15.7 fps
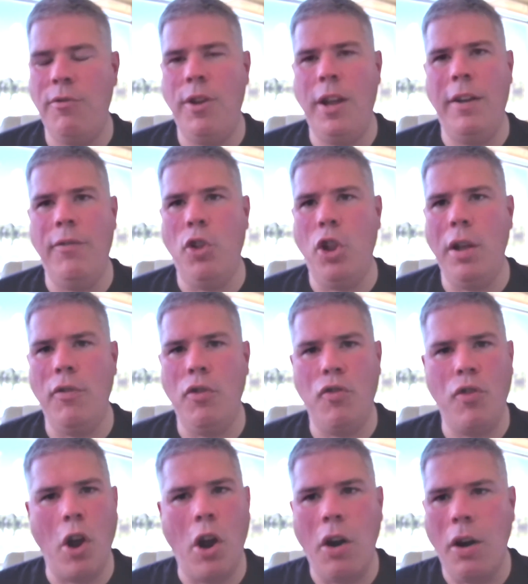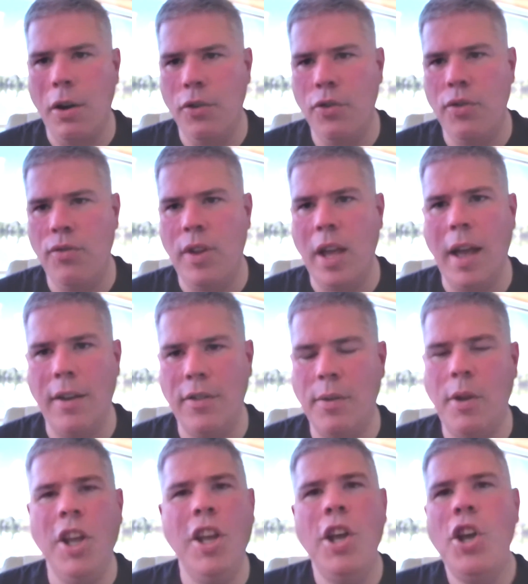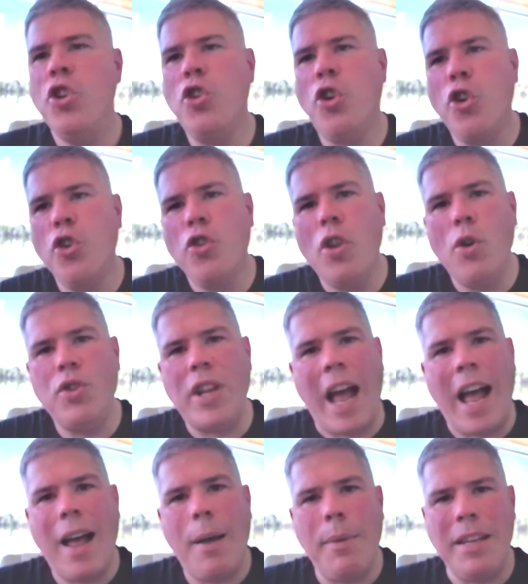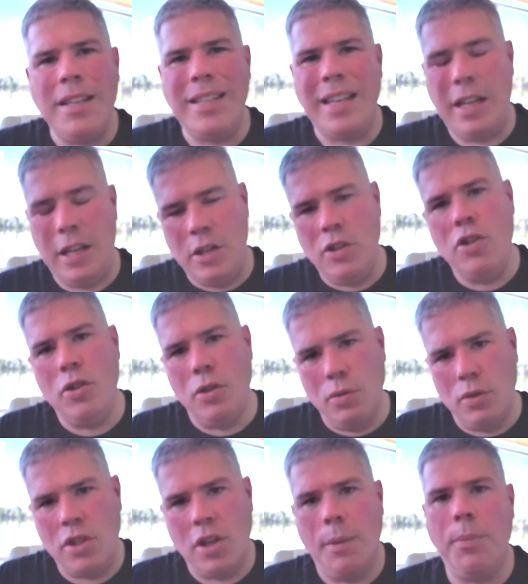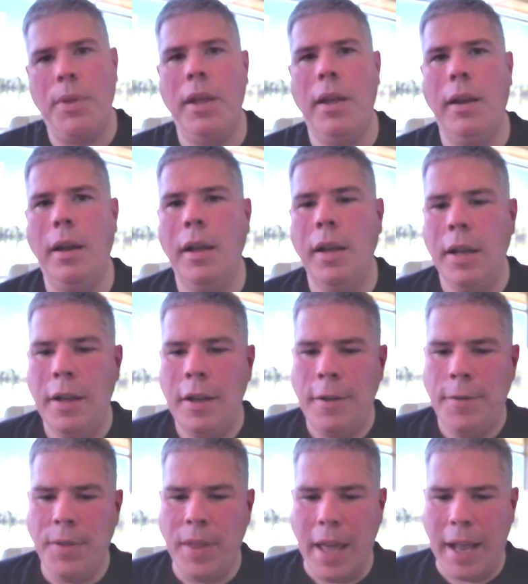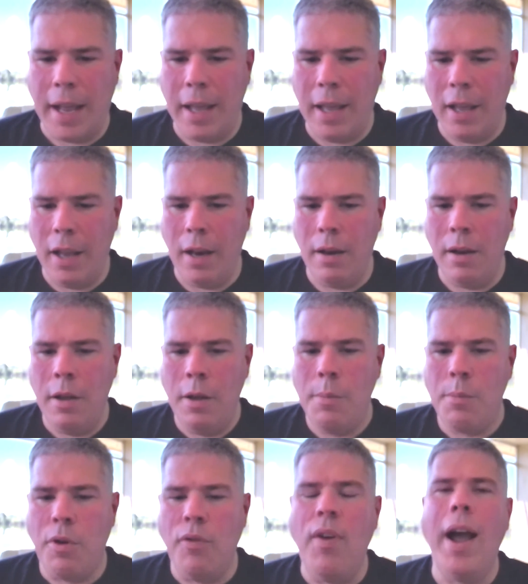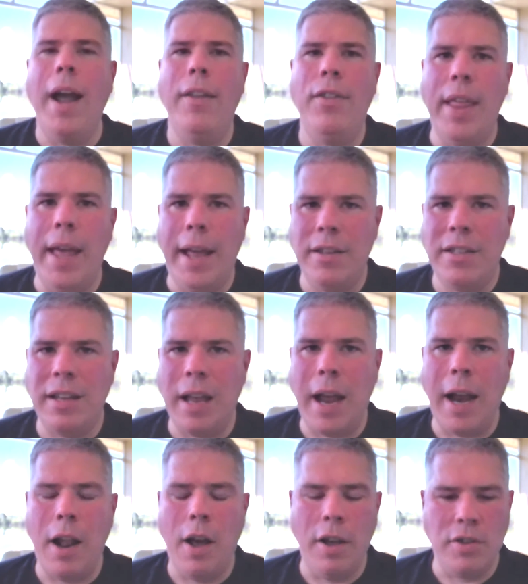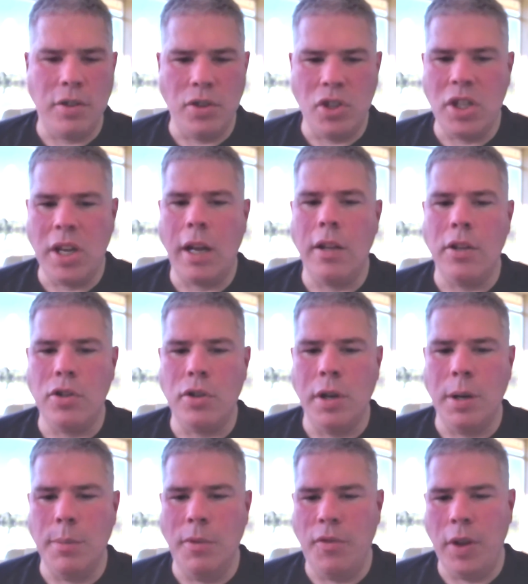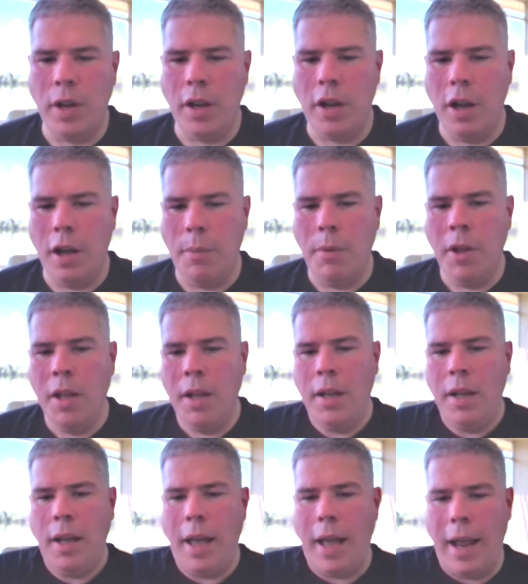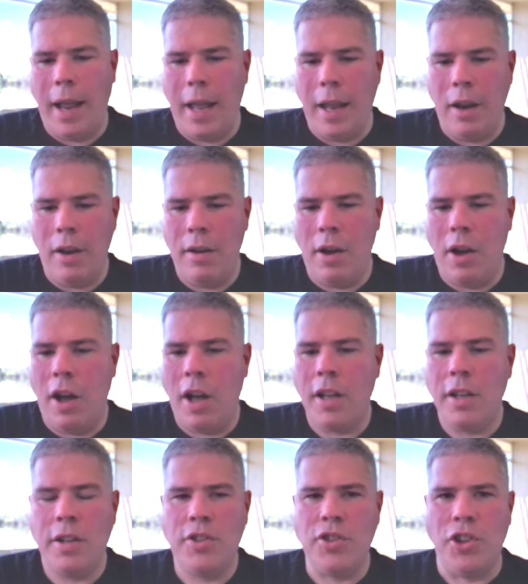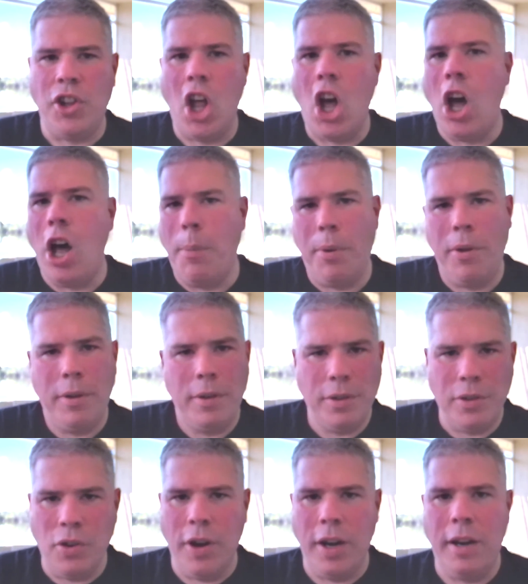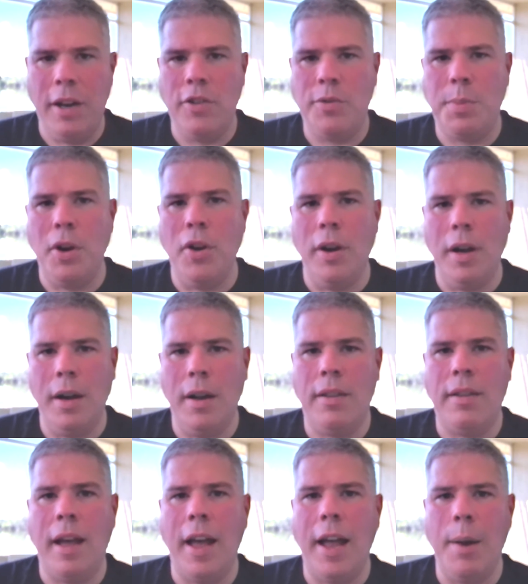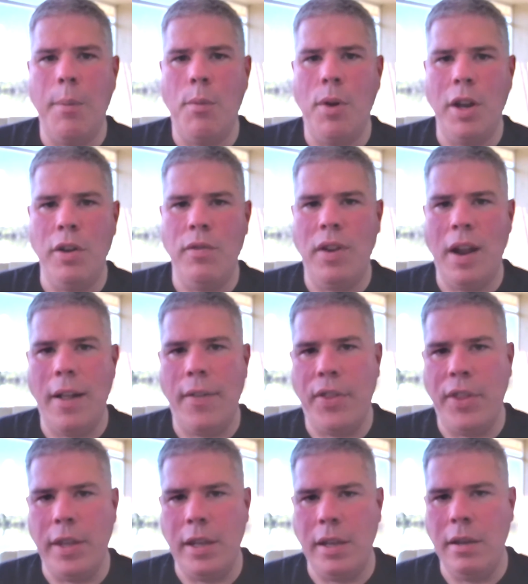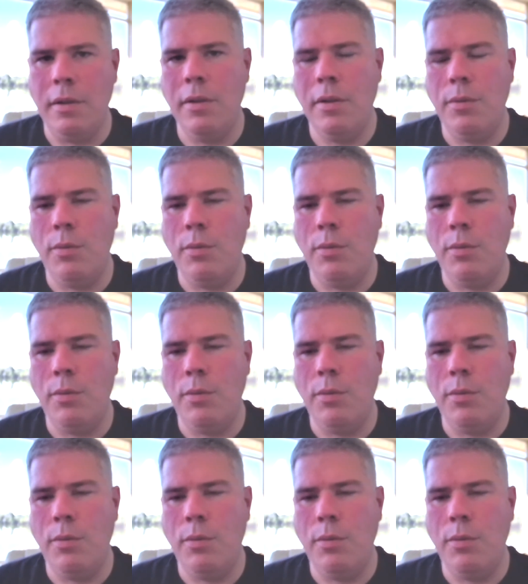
have a love of cars, turn those hobbies into something that can provide that side hustle, second stream of income, and hustle up during this period of time when you've got the